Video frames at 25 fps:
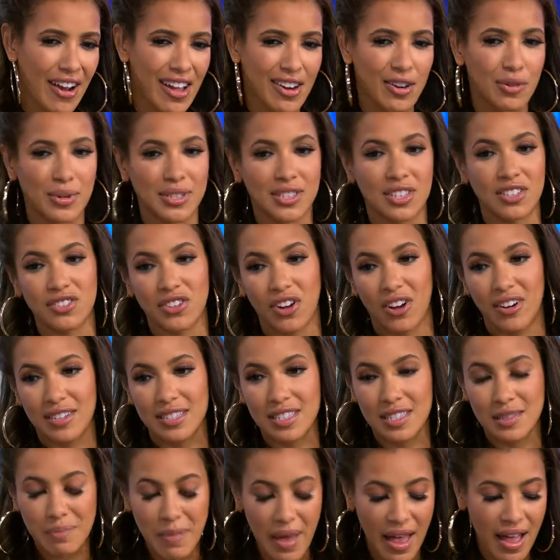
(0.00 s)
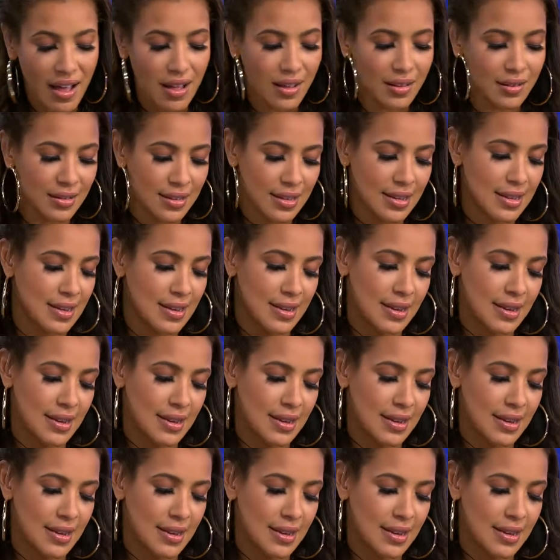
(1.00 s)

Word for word: I don't want the dog smell.